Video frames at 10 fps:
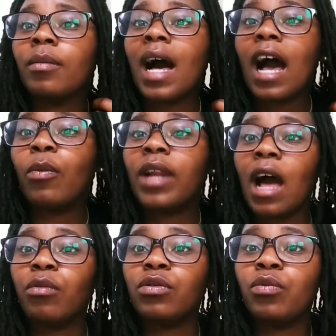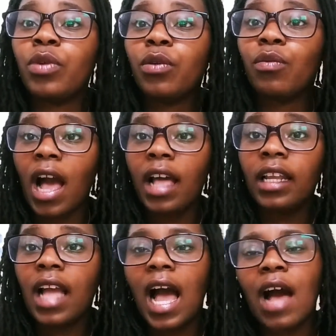When we were
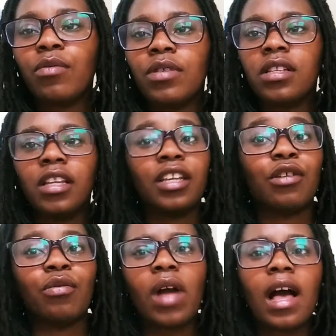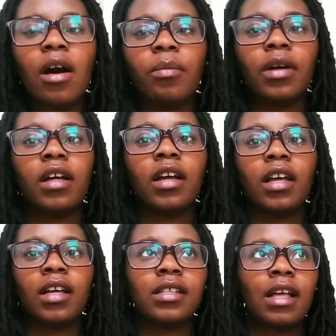riding, I was looking around
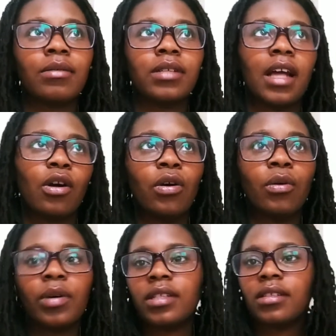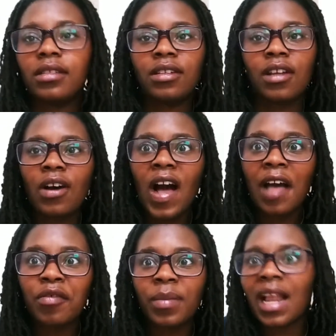because I was like, oh, what, I
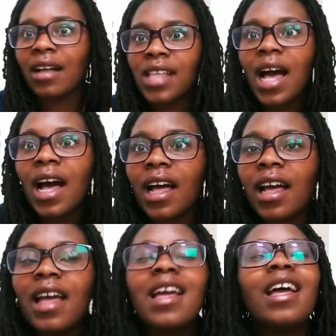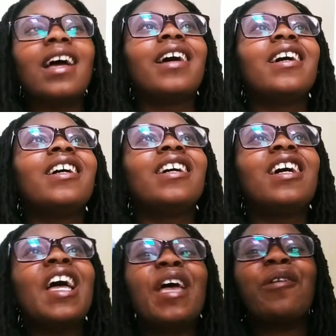haven't been outside.
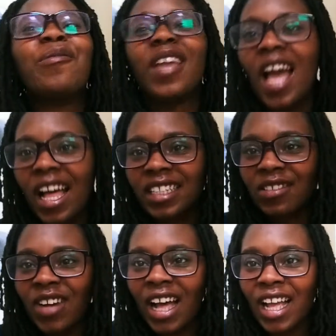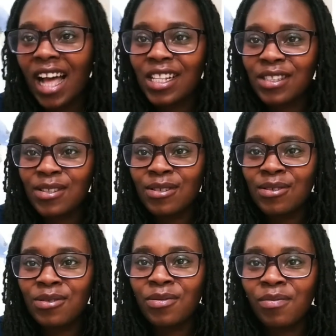And when I got
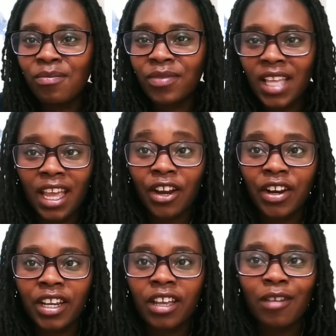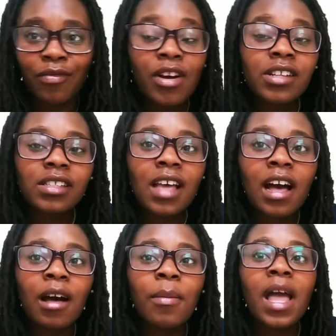to the area the first
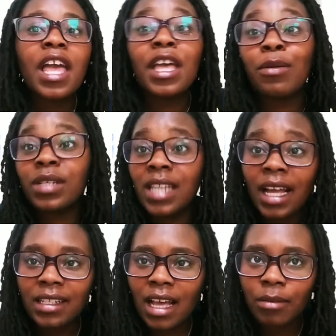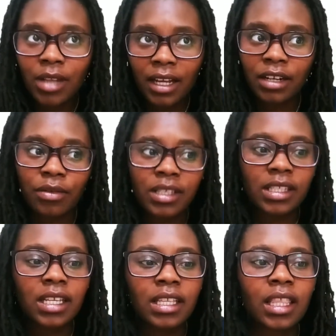time, it was nighttime, so I couldn't really
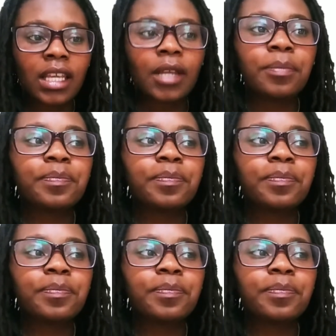see anything.